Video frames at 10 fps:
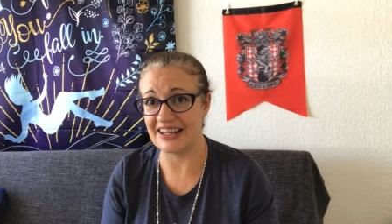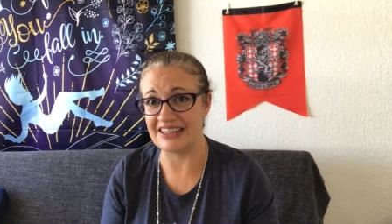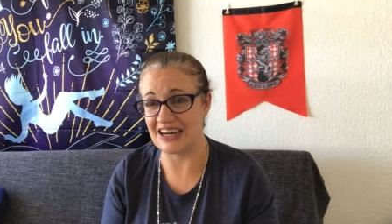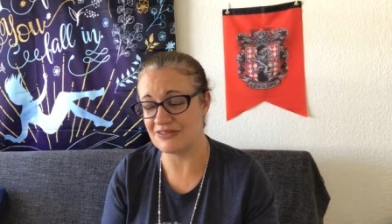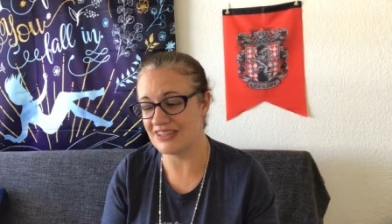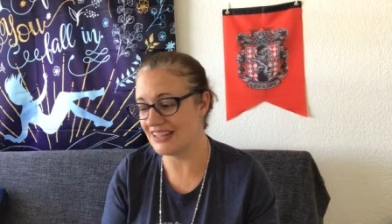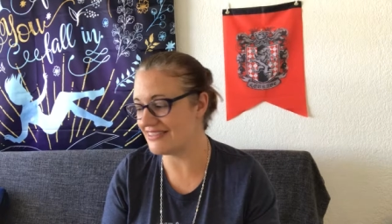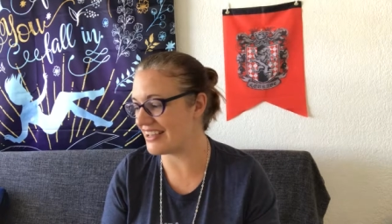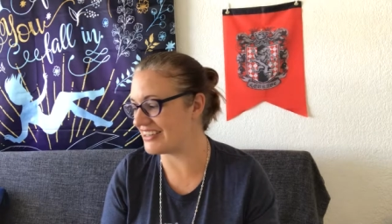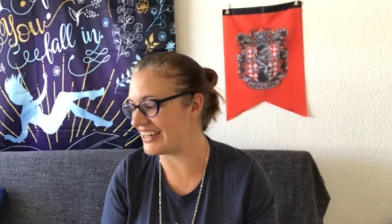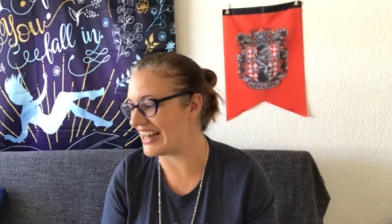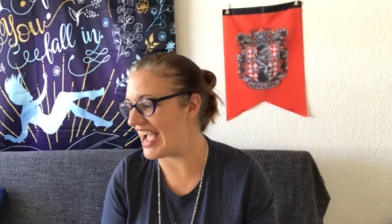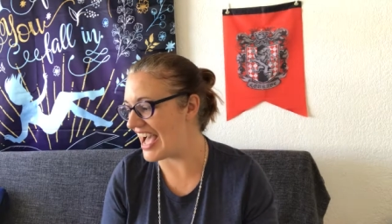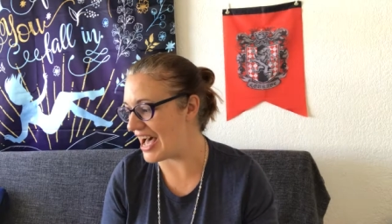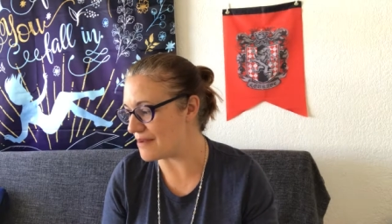Like I realized that could
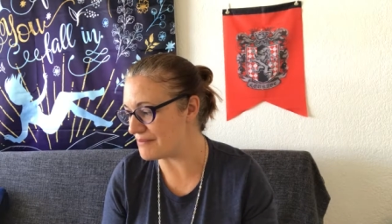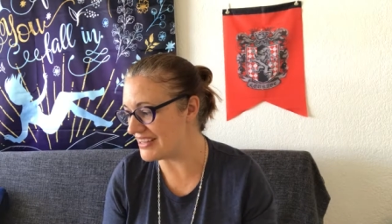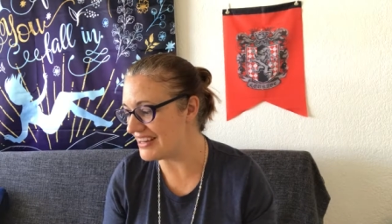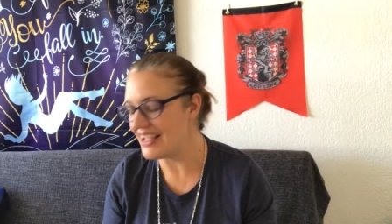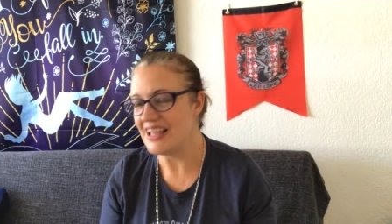happen.